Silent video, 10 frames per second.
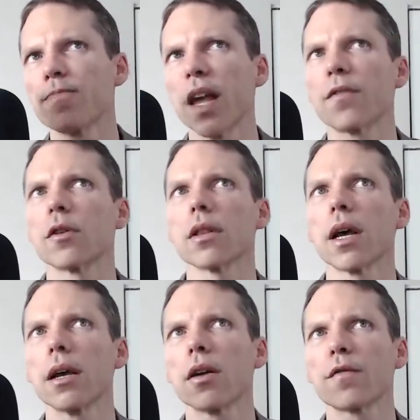after
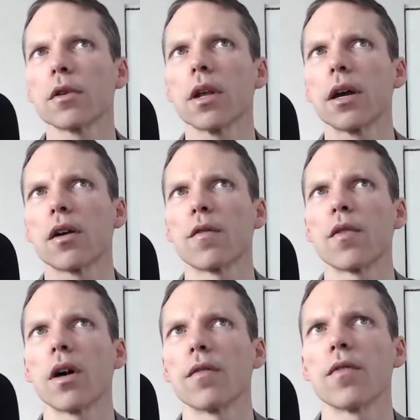layer after layer
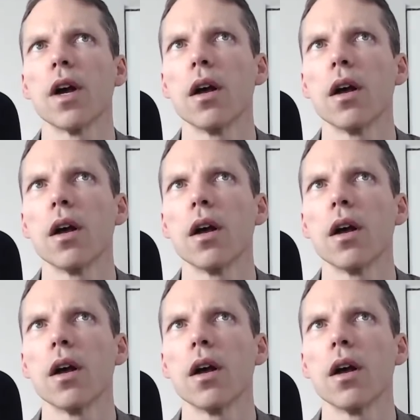of